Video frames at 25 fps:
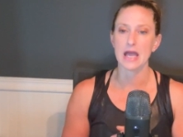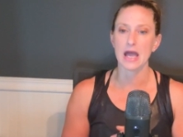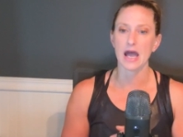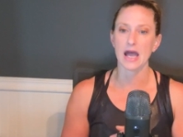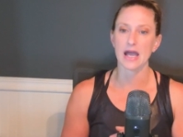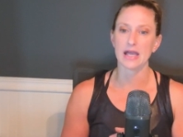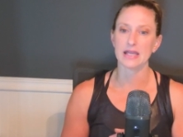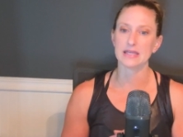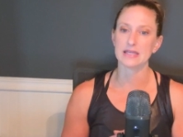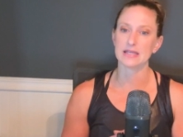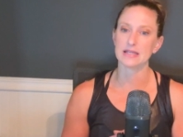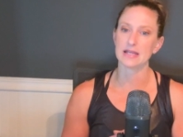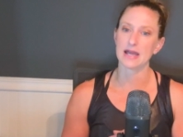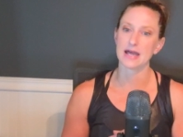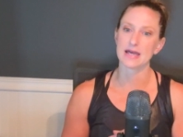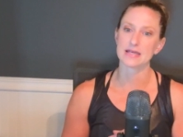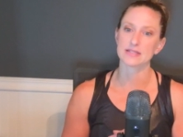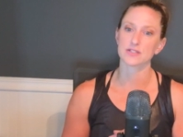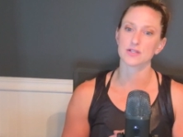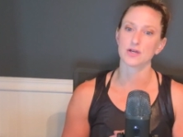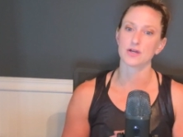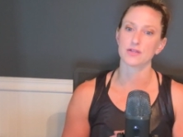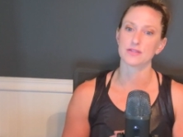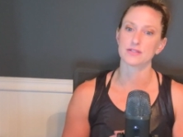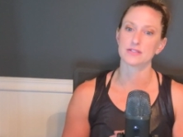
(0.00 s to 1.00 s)
I get
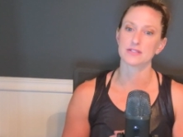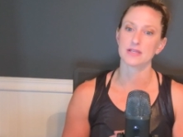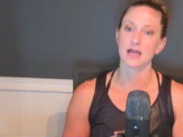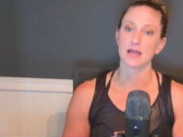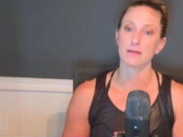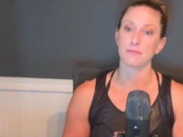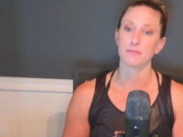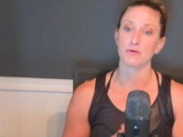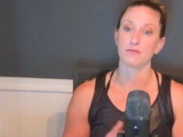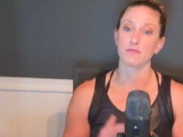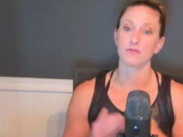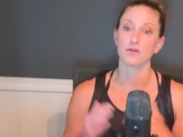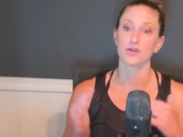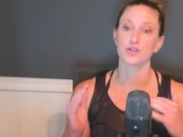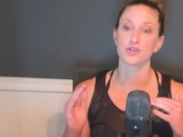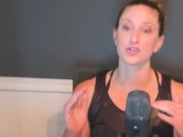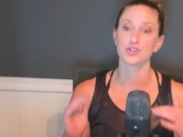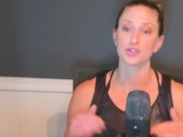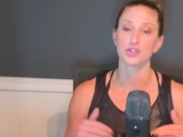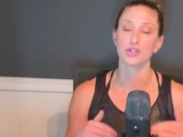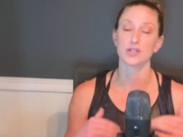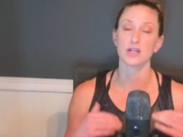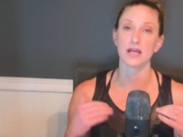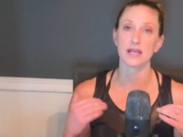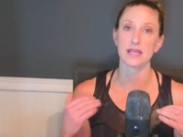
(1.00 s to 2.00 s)
asked all the time of,
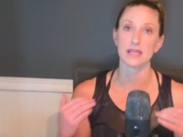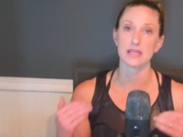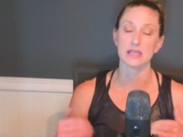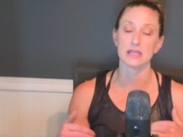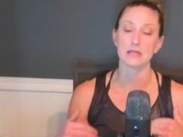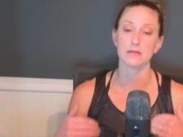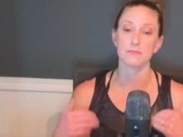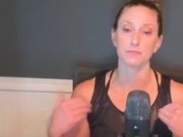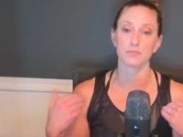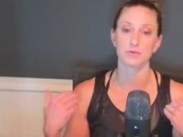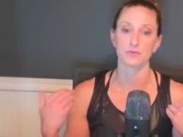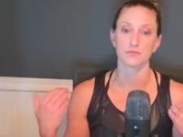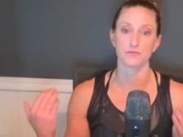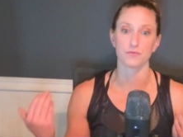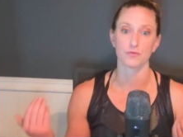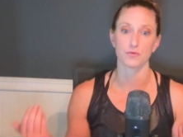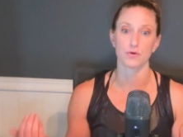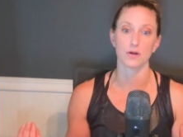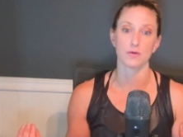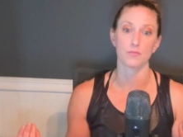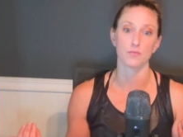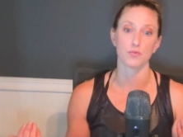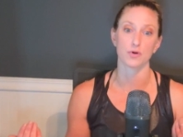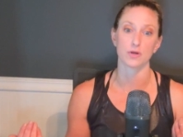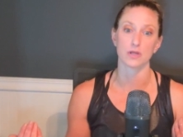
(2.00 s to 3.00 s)
should I eat before
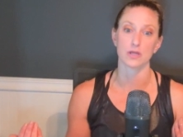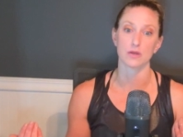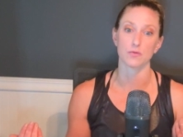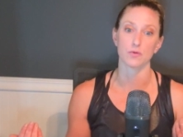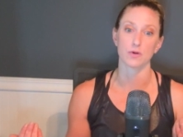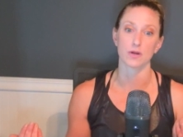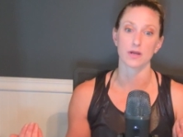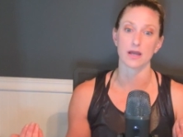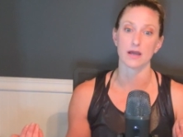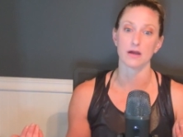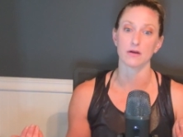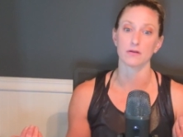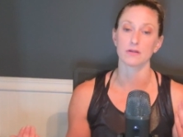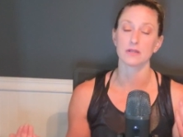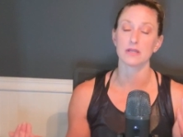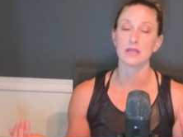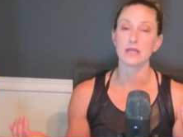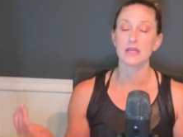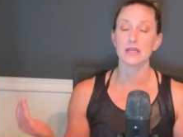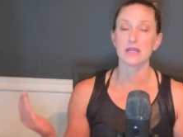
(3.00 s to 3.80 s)
a morning workout?